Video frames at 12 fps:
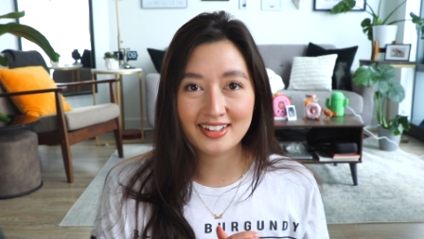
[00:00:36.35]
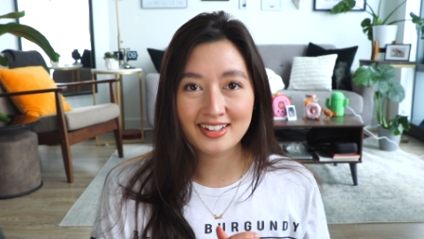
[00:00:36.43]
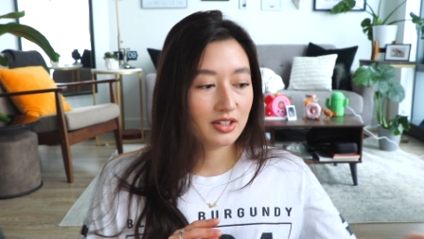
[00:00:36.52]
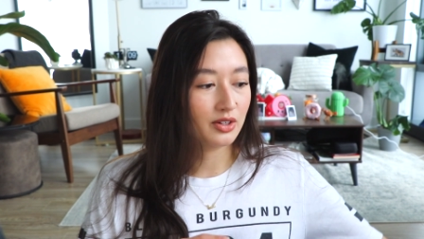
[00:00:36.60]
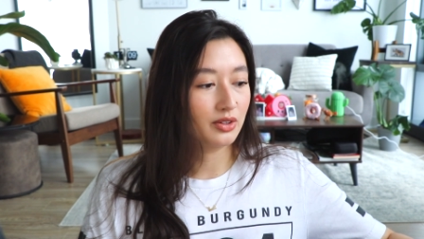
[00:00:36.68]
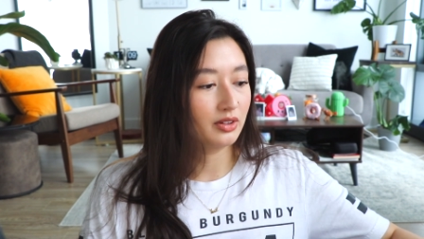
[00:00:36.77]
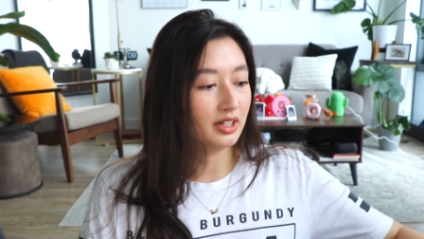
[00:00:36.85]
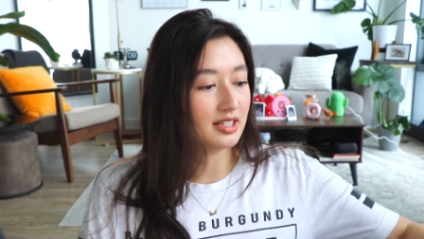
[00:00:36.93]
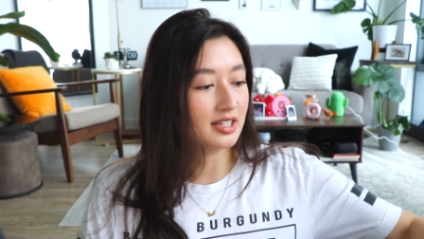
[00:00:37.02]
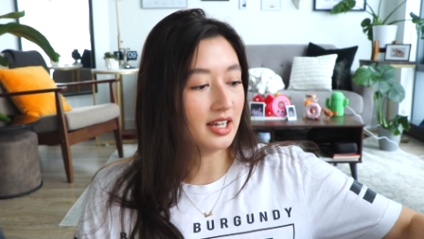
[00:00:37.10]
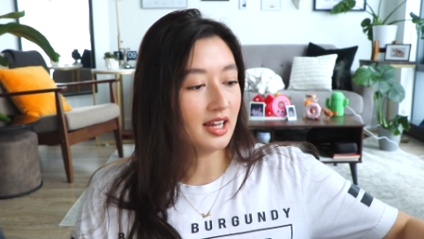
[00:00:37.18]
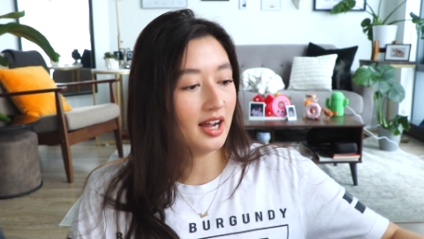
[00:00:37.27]
So let's
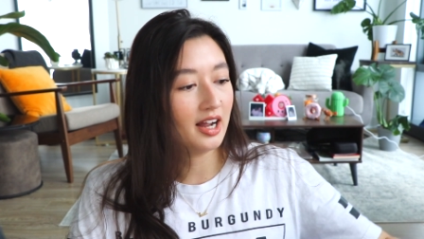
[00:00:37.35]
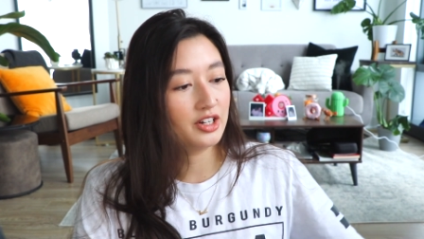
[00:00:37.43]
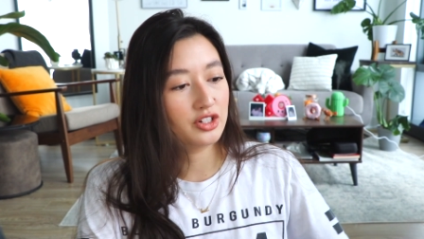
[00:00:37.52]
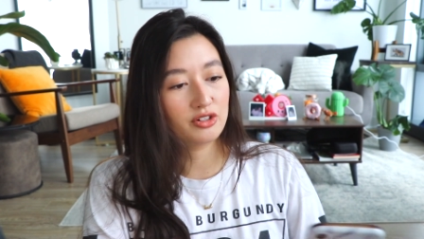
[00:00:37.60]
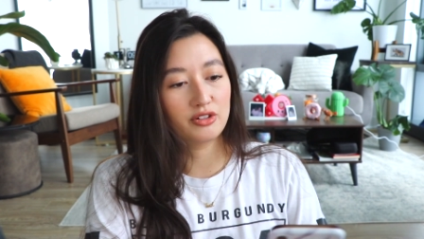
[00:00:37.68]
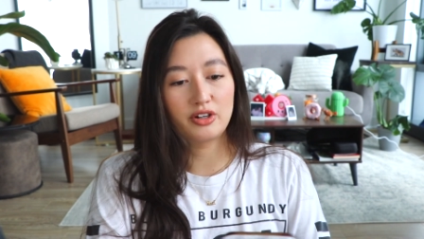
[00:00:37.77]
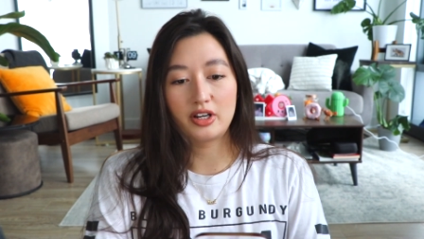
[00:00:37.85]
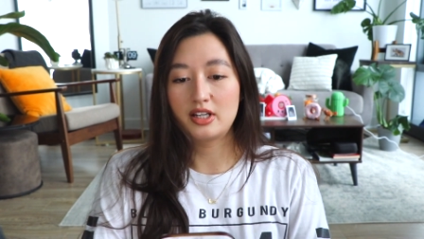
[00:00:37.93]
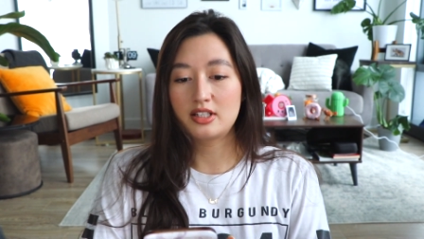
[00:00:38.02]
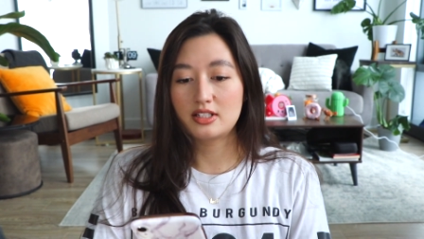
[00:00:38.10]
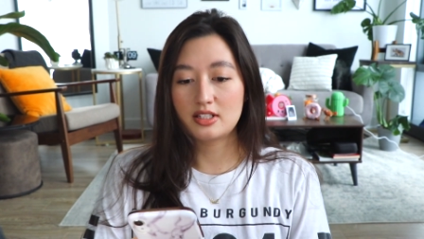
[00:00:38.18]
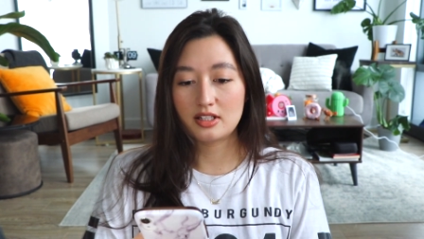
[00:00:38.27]
see, I
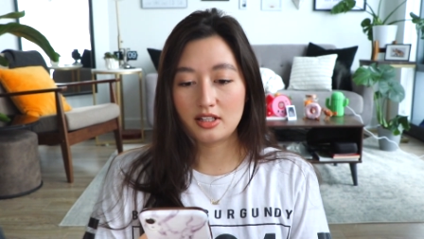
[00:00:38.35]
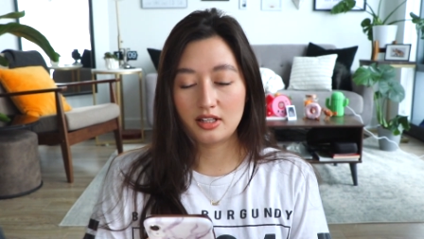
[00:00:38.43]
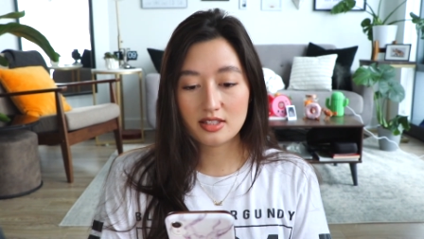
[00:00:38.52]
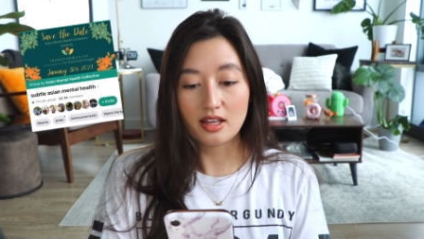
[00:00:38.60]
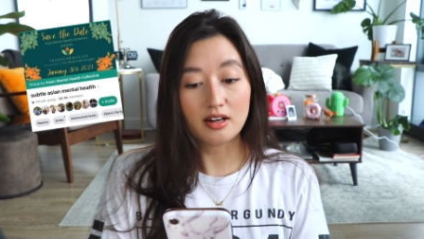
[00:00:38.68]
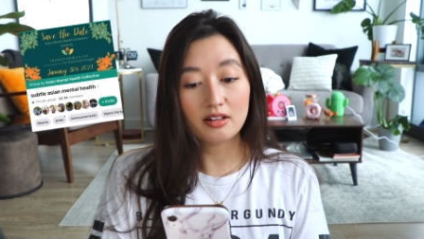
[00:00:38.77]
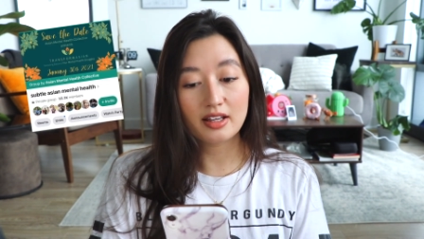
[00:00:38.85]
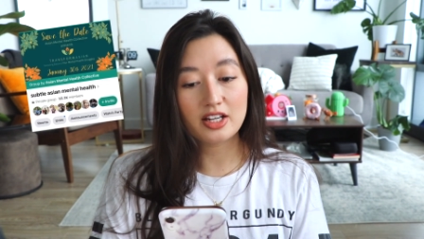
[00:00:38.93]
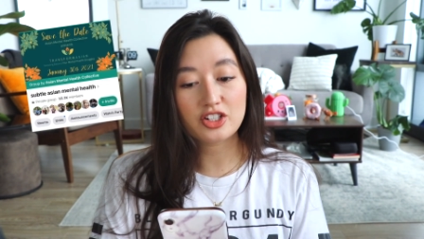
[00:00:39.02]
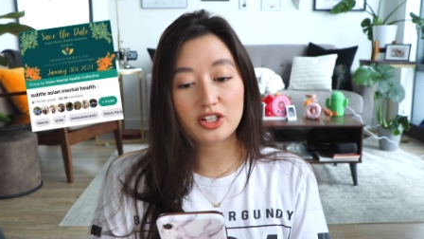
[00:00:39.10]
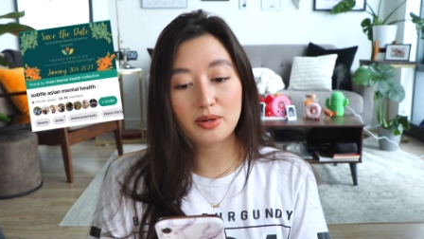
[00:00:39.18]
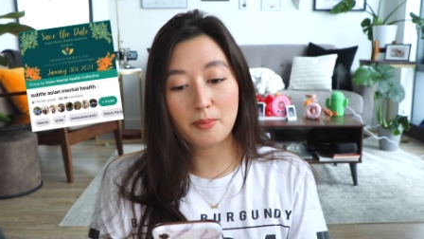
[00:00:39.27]
joined Subtle
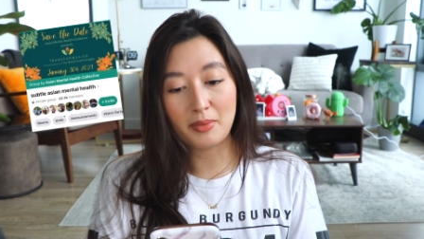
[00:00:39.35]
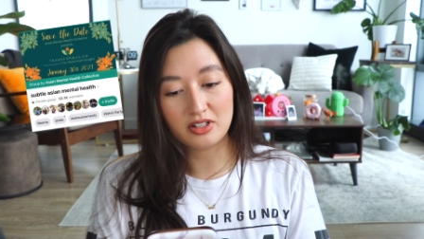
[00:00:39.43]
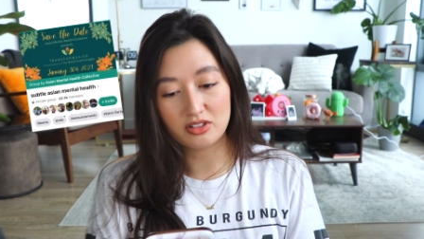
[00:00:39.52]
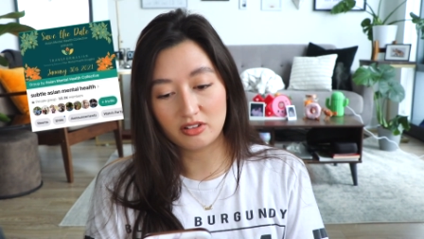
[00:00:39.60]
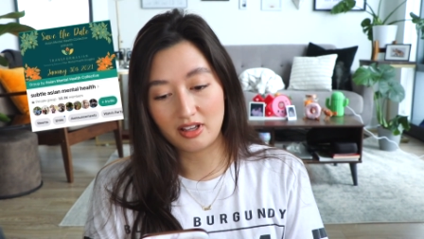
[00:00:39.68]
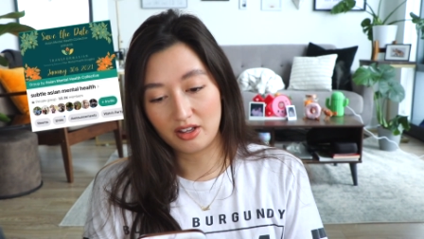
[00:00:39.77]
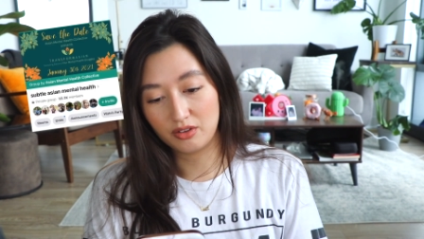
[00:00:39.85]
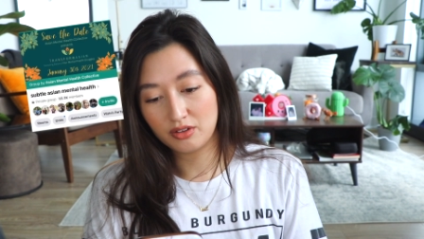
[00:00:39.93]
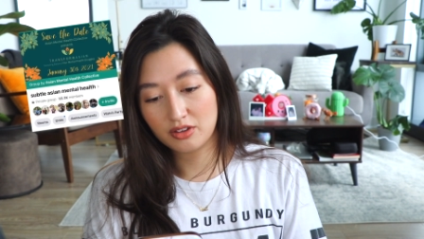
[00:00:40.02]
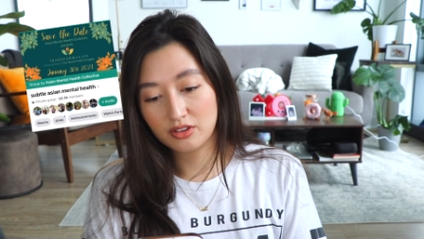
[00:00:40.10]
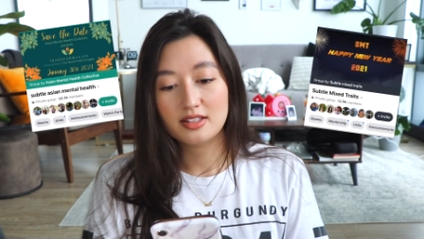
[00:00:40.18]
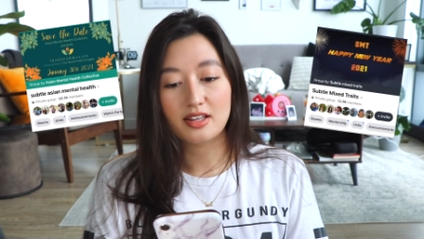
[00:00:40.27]
Asian Mental Health,